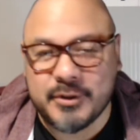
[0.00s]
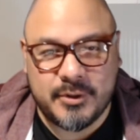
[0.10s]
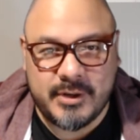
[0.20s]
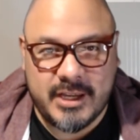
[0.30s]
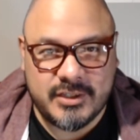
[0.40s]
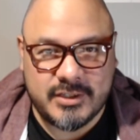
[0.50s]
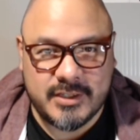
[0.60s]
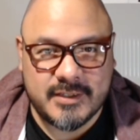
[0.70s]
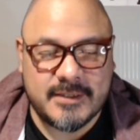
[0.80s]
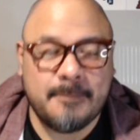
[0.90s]

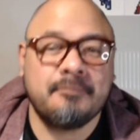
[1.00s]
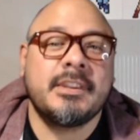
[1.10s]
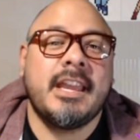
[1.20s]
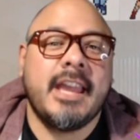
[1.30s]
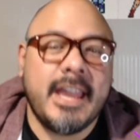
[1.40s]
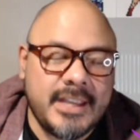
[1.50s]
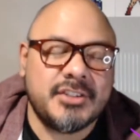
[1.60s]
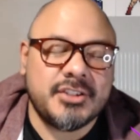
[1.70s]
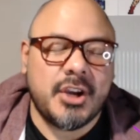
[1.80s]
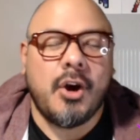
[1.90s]
Creations,
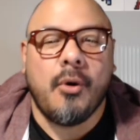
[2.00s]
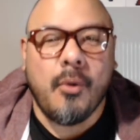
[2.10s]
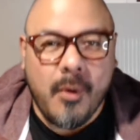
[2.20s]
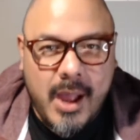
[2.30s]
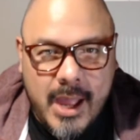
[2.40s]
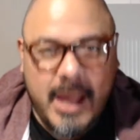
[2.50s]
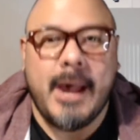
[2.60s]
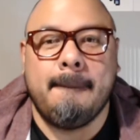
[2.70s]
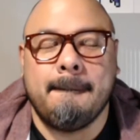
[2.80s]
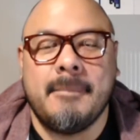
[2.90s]

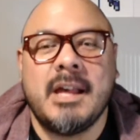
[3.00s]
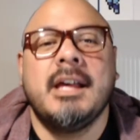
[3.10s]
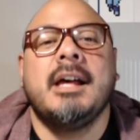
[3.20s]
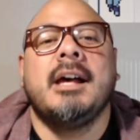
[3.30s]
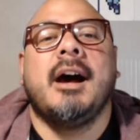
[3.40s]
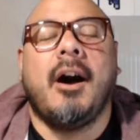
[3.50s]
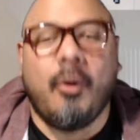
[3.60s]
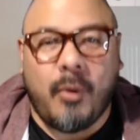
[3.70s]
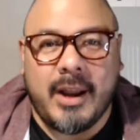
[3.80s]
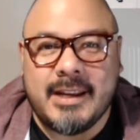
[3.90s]
H-O-M.
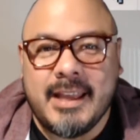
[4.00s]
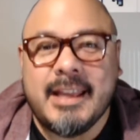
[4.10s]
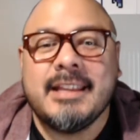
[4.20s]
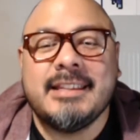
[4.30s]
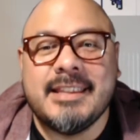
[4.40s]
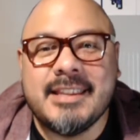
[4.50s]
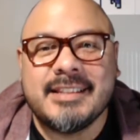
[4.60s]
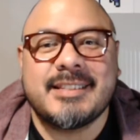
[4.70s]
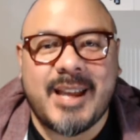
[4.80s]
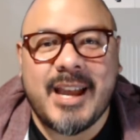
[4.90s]
All right,
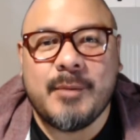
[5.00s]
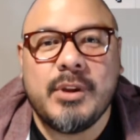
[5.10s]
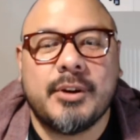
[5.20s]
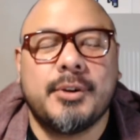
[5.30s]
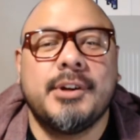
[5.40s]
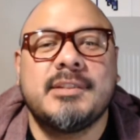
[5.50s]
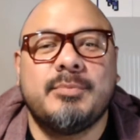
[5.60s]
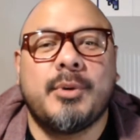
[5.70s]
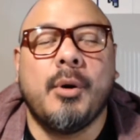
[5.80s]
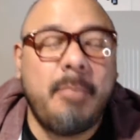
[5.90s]
this time we are going to
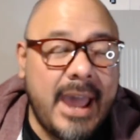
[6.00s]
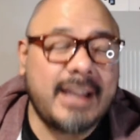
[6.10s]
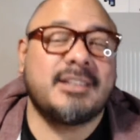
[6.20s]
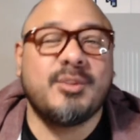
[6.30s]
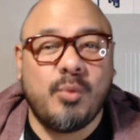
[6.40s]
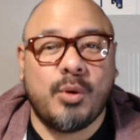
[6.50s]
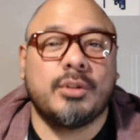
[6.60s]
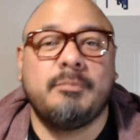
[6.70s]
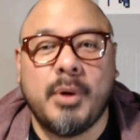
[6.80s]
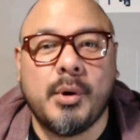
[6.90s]
go back to the
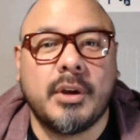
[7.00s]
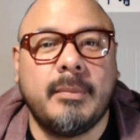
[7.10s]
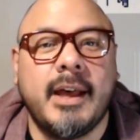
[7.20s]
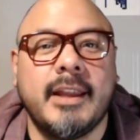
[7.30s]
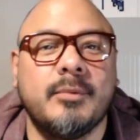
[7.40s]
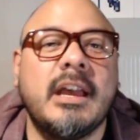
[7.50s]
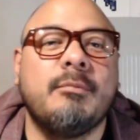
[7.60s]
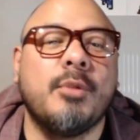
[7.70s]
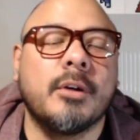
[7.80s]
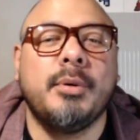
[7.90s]
world of Pokemon, and we
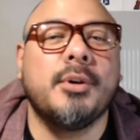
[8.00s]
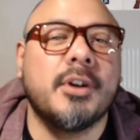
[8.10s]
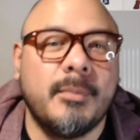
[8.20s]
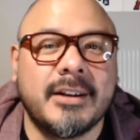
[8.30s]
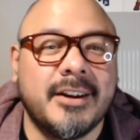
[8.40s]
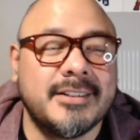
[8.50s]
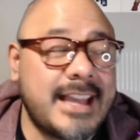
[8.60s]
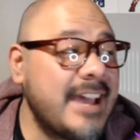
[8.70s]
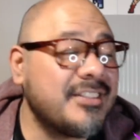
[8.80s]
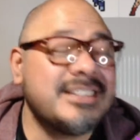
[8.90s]
have more Pokemon cards.
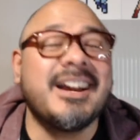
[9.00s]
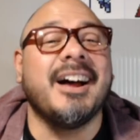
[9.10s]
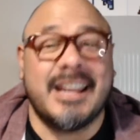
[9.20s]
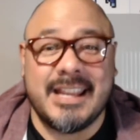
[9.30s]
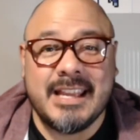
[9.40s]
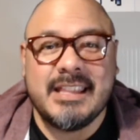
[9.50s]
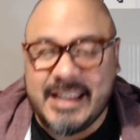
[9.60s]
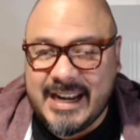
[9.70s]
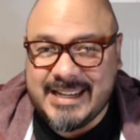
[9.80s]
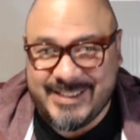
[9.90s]
I have a ton
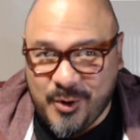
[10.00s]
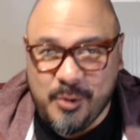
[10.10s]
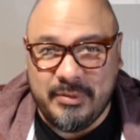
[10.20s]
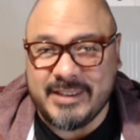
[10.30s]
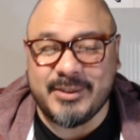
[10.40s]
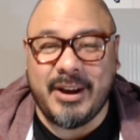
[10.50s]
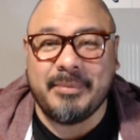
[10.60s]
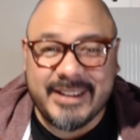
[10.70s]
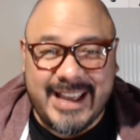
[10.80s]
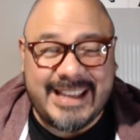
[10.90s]
that I need to open, so
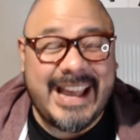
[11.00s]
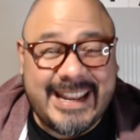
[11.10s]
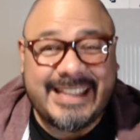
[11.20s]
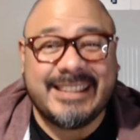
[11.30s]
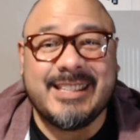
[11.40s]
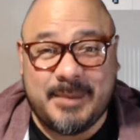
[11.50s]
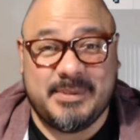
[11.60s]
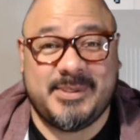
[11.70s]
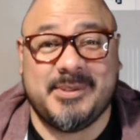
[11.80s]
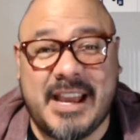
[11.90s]
I gotta get these
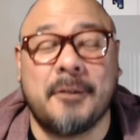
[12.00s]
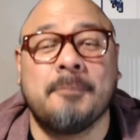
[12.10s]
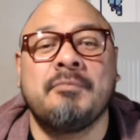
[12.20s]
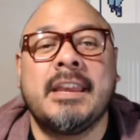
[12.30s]
episodes out.